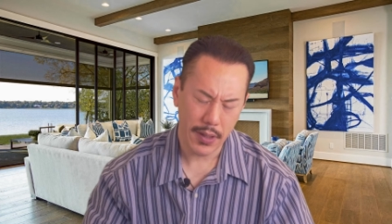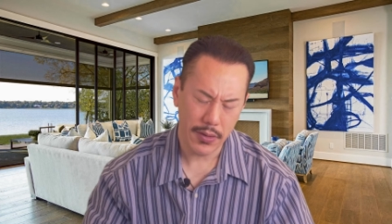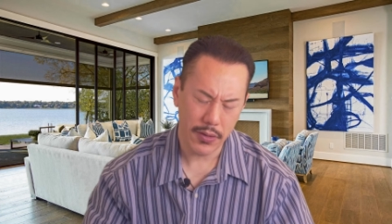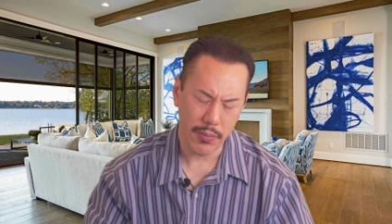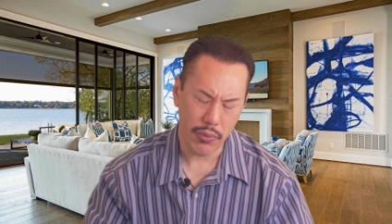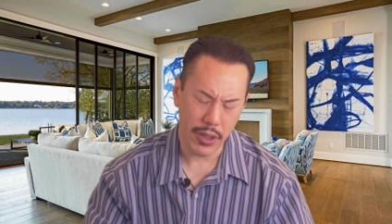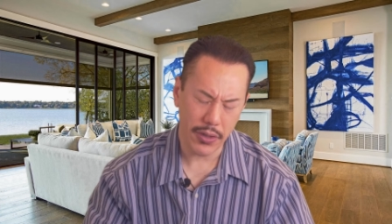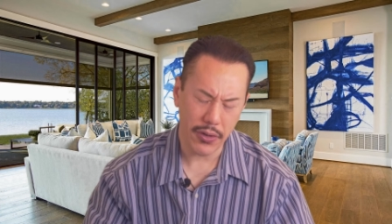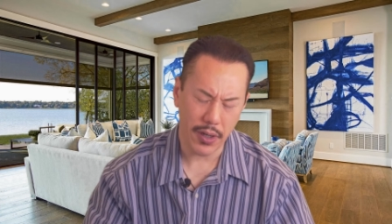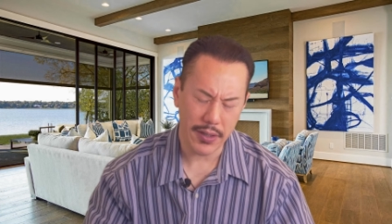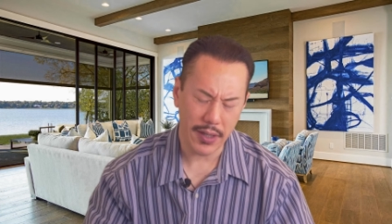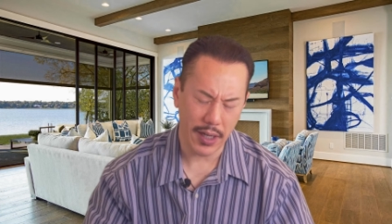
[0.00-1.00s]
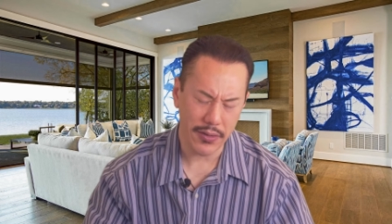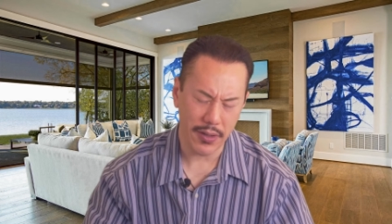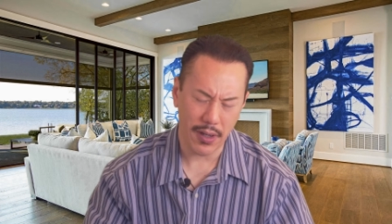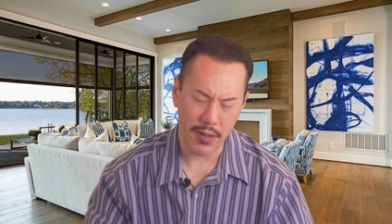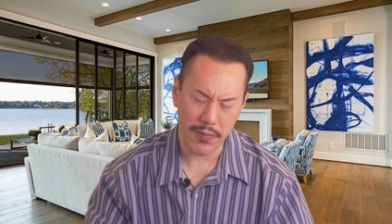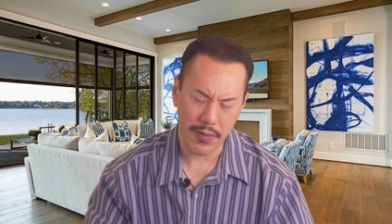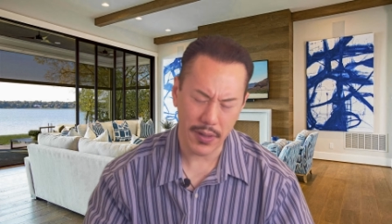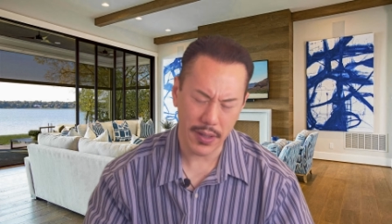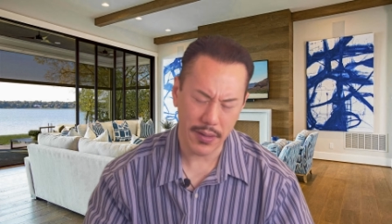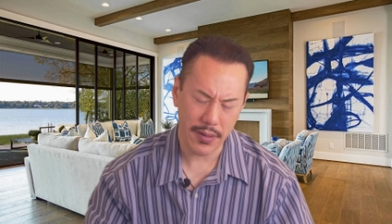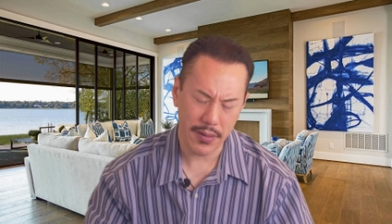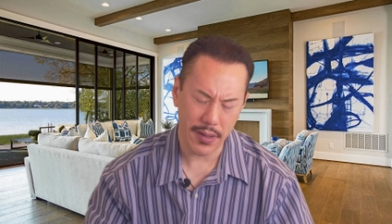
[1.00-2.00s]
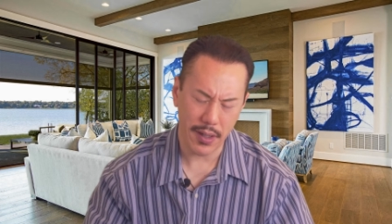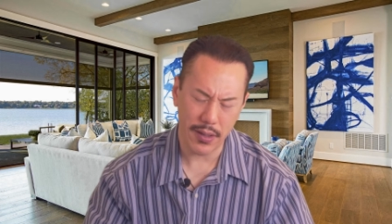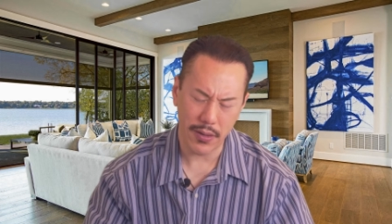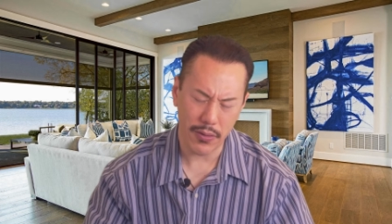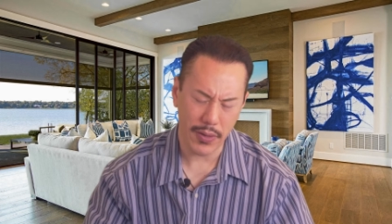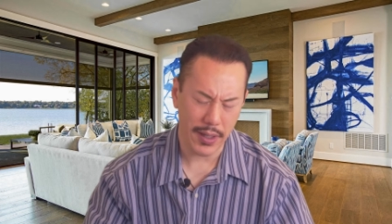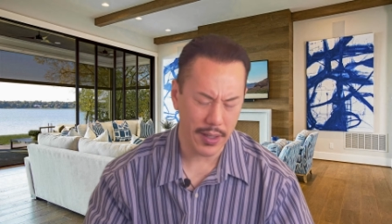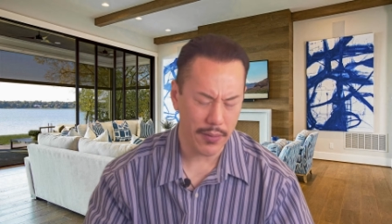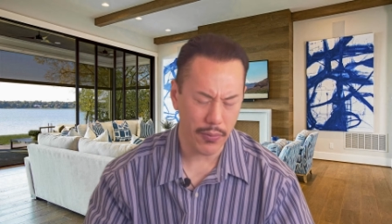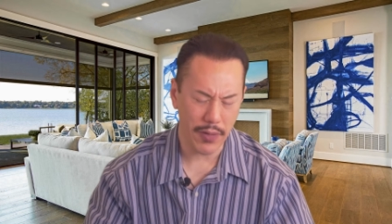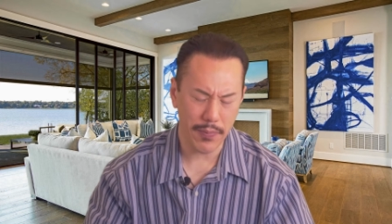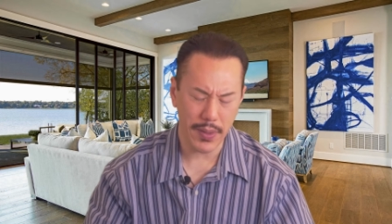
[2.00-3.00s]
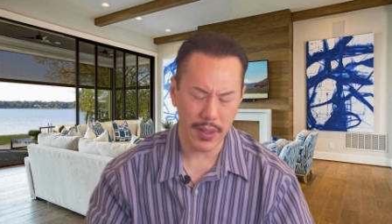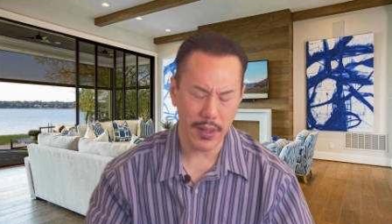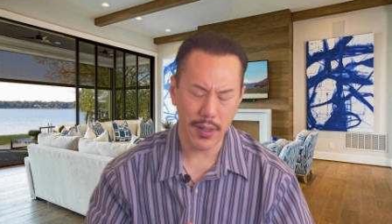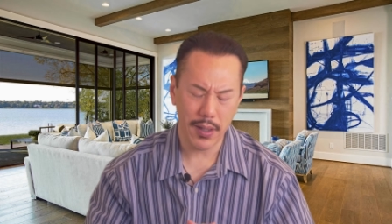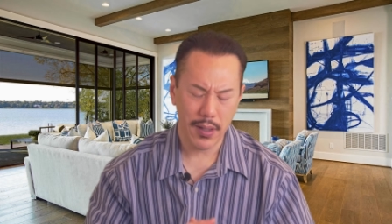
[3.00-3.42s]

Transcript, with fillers: to bring you our tithes and offering, and I know again we've been